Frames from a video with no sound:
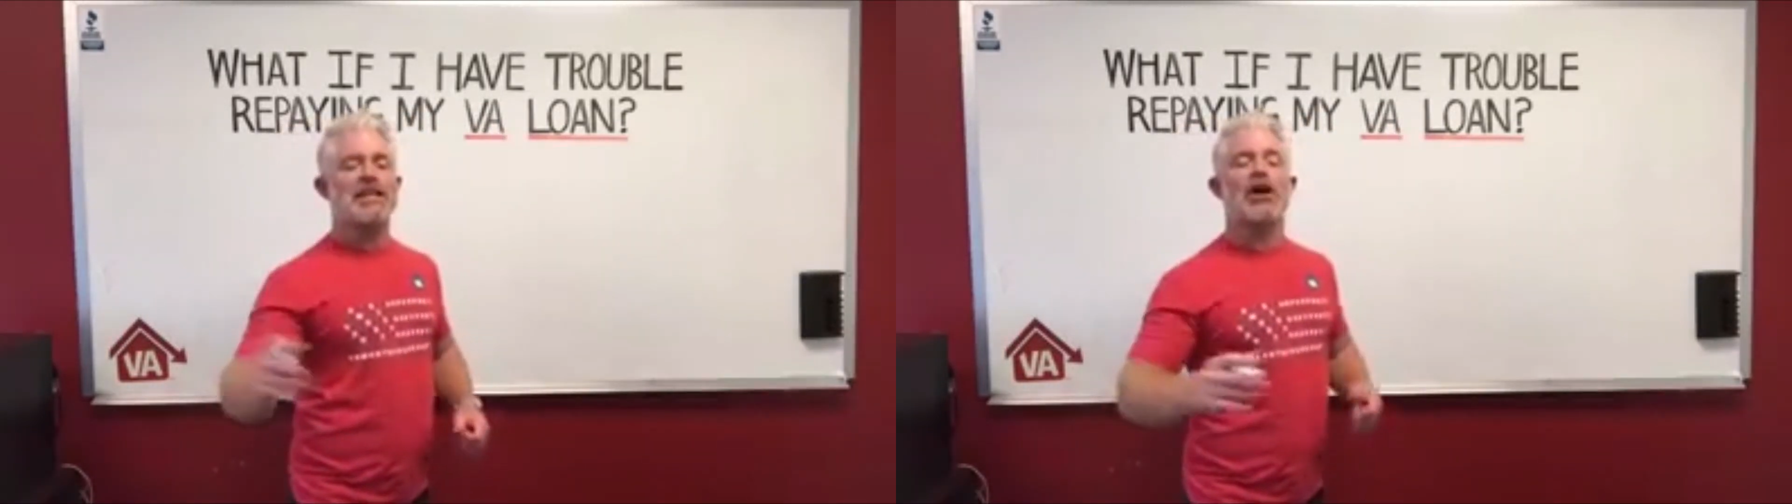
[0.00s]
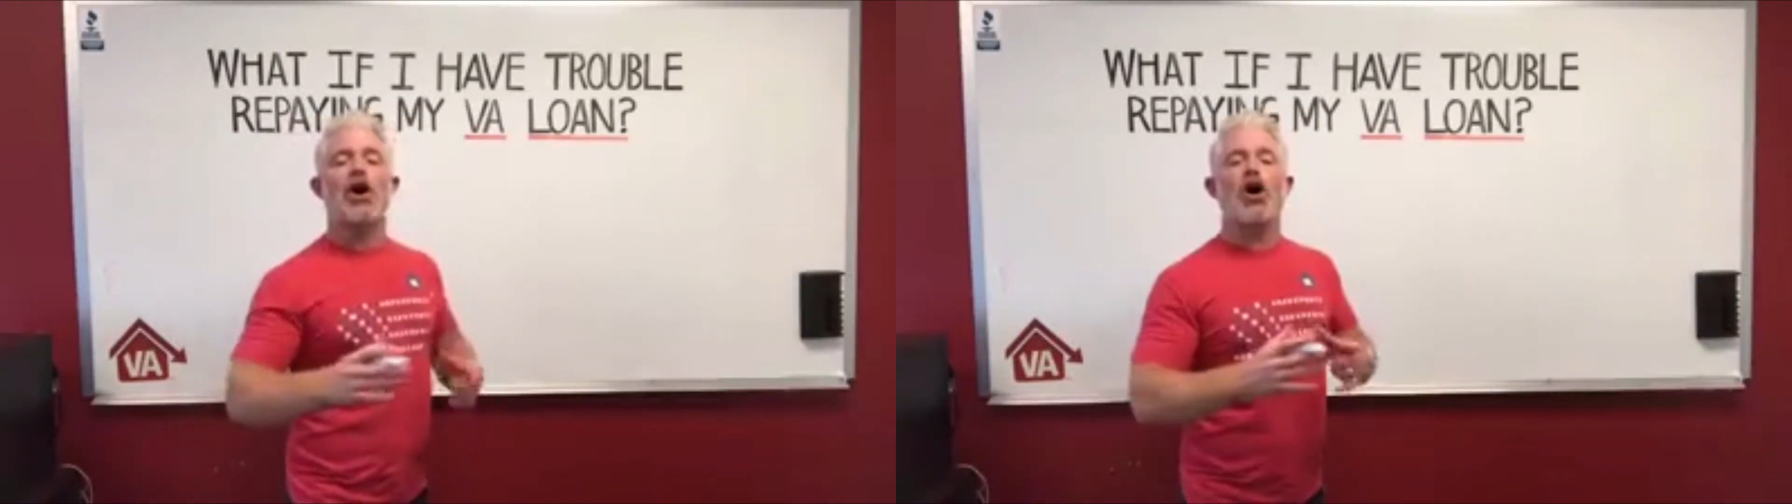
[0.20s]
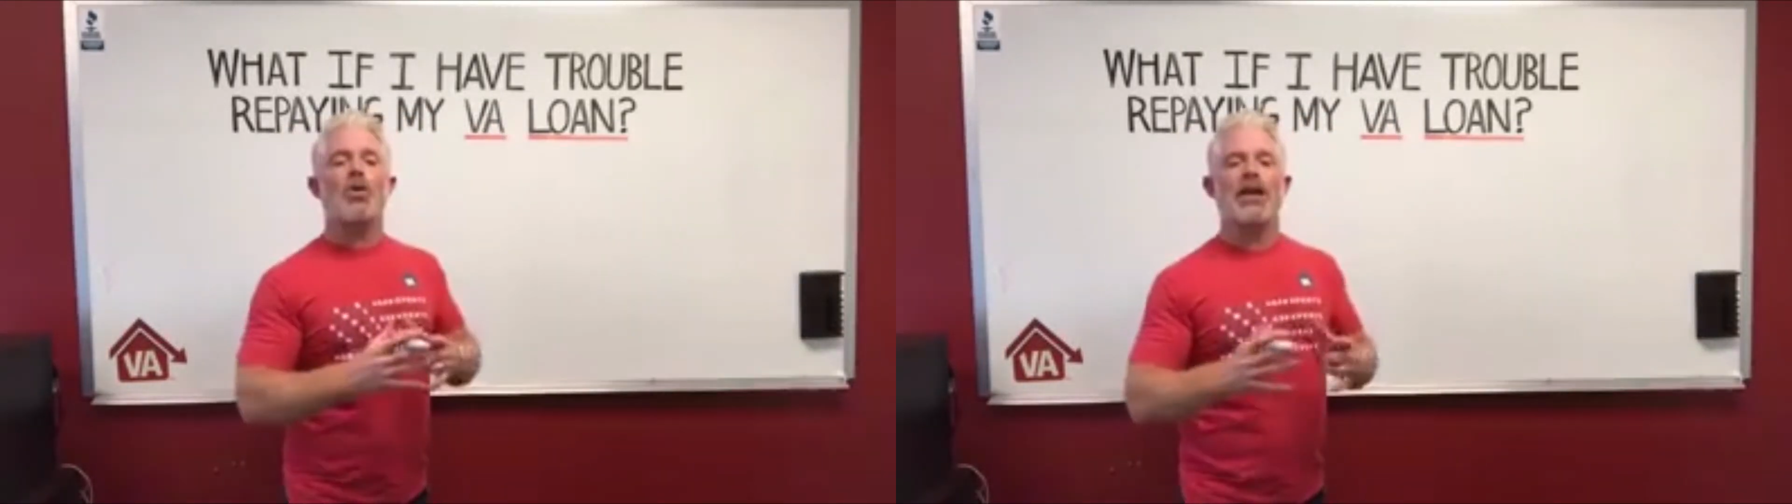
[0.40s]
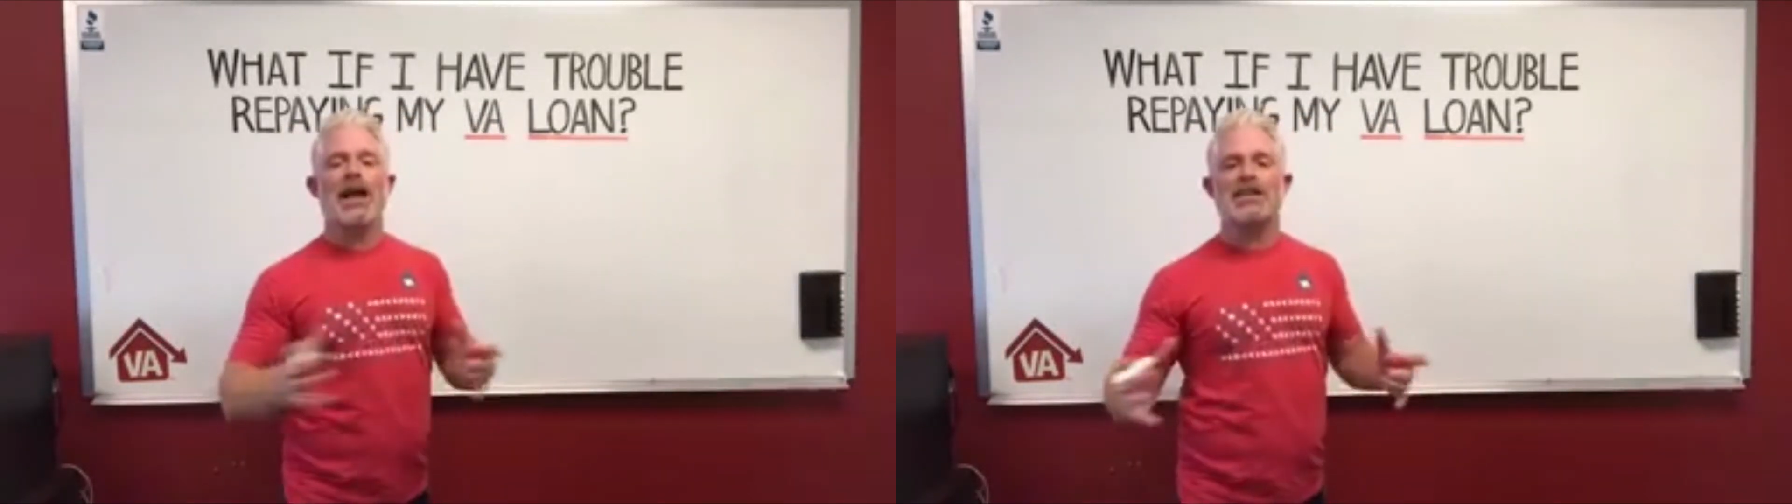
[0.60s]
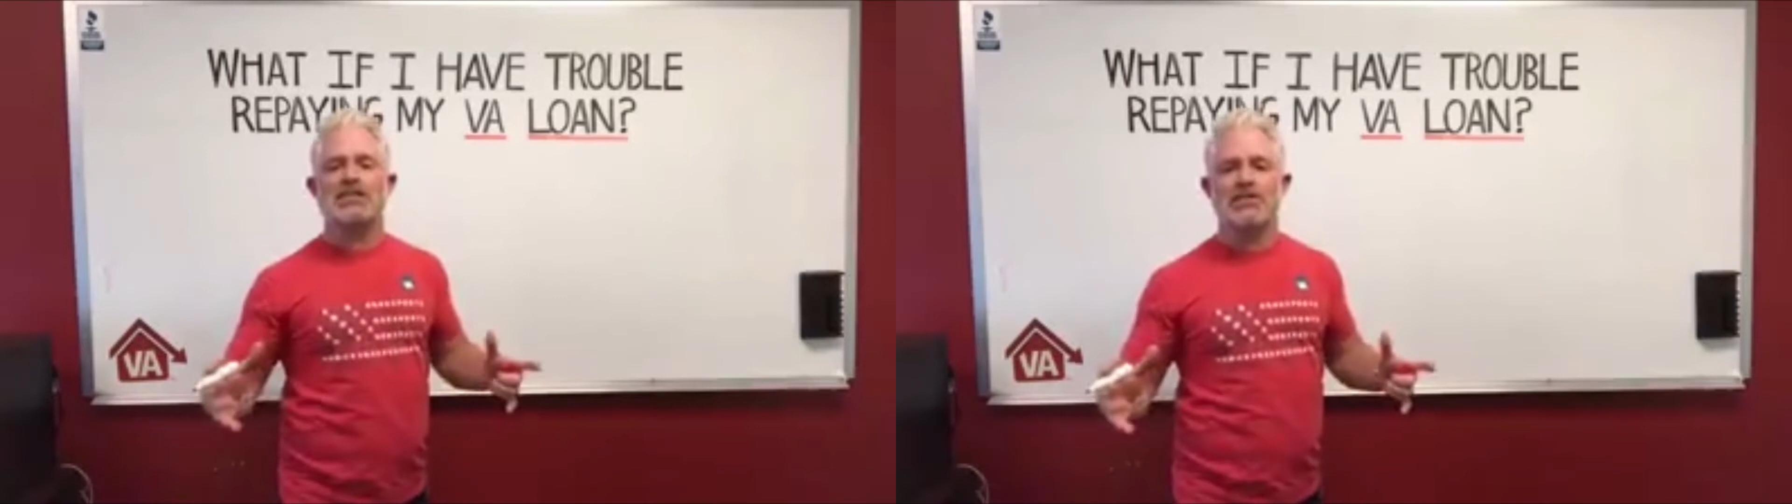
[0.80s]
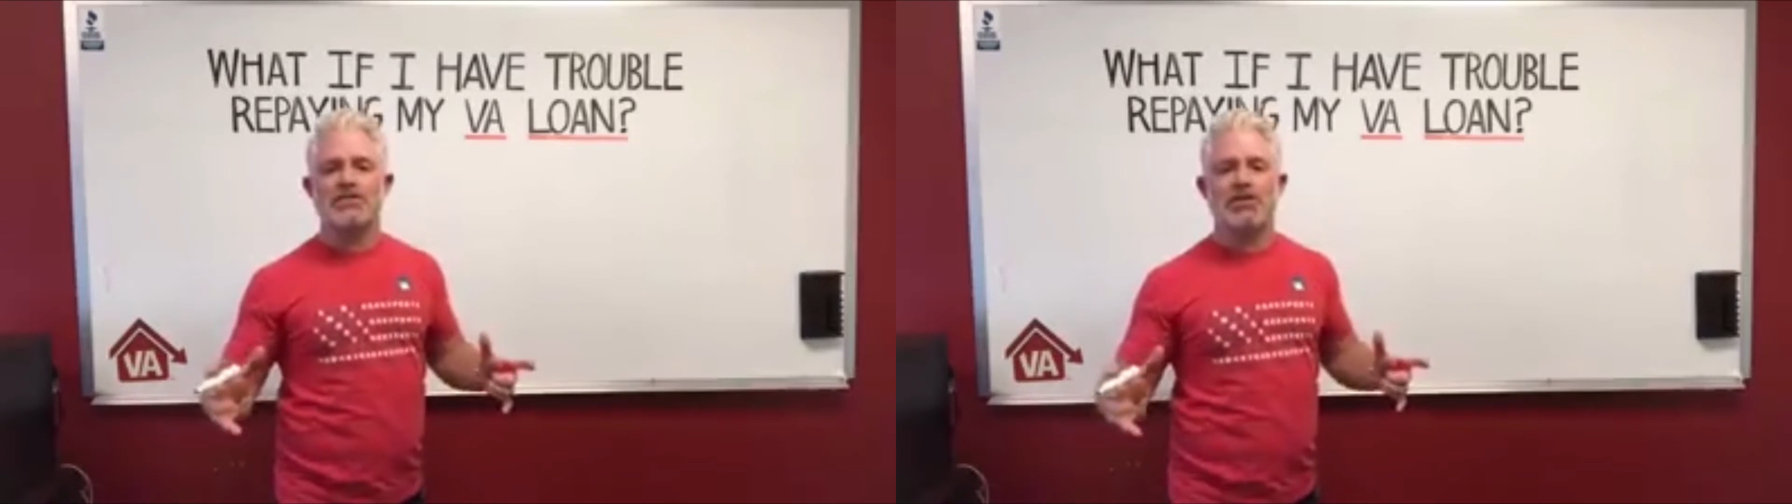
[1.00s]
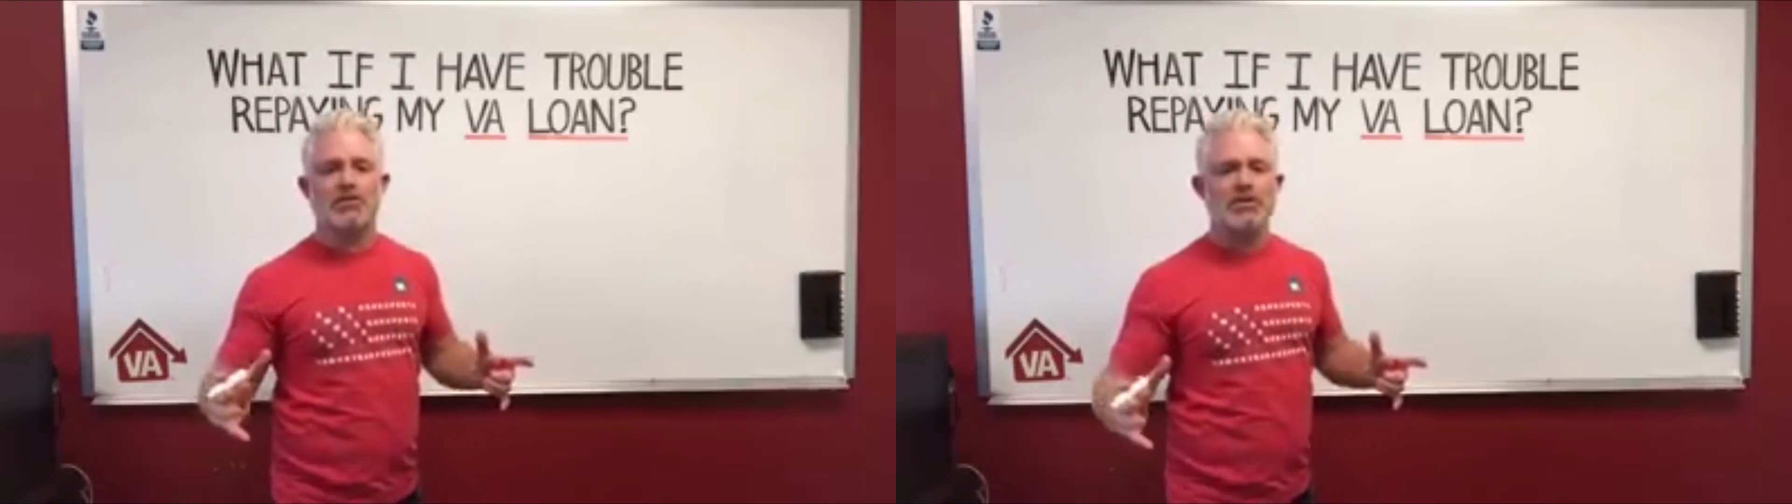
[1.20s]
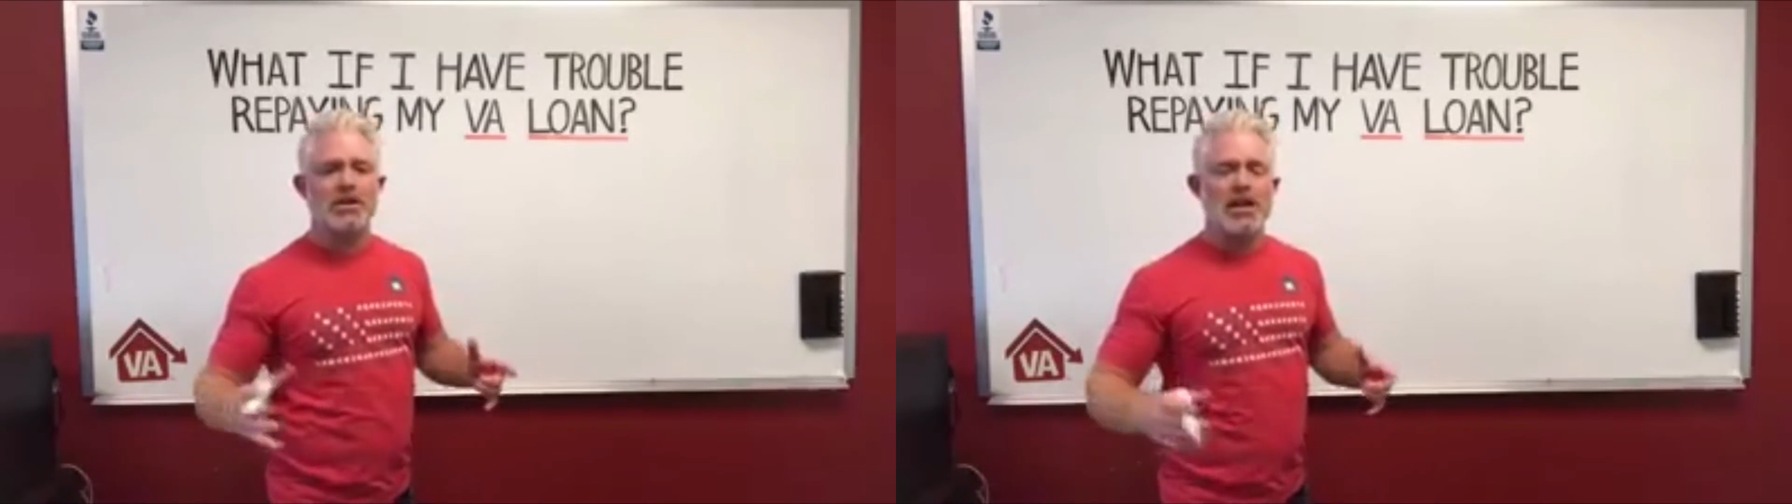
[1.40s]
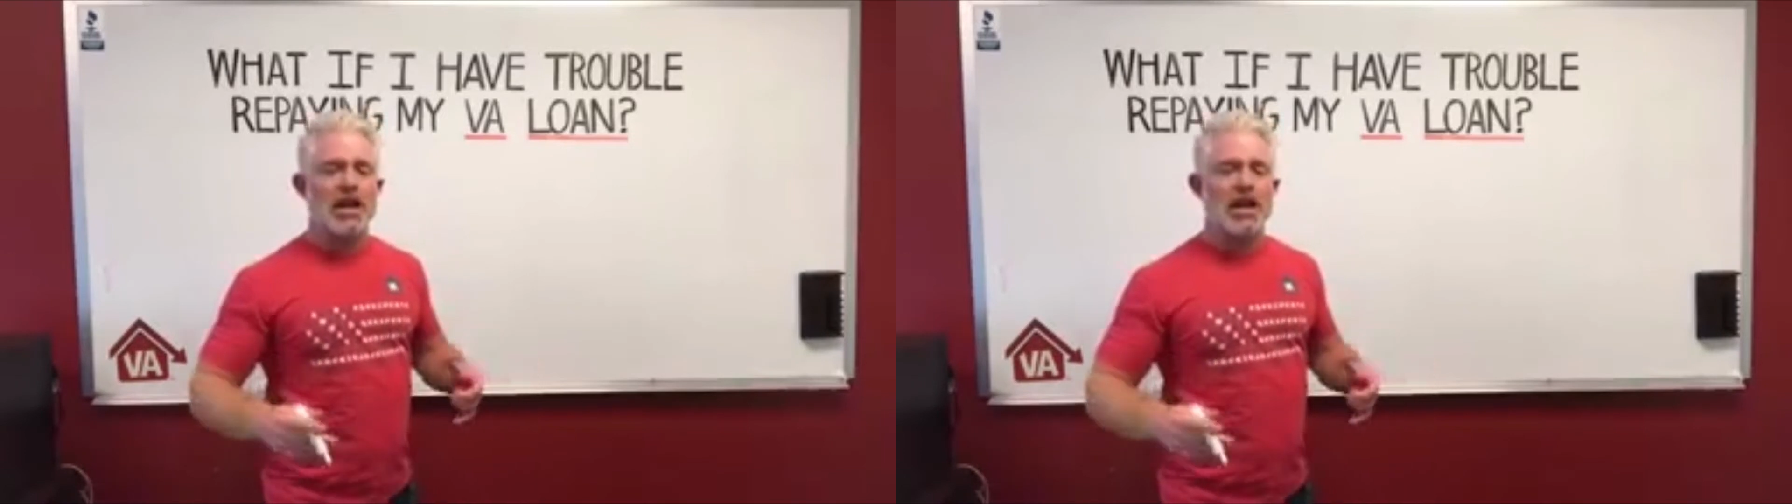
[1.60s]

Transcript: And all we ask of you,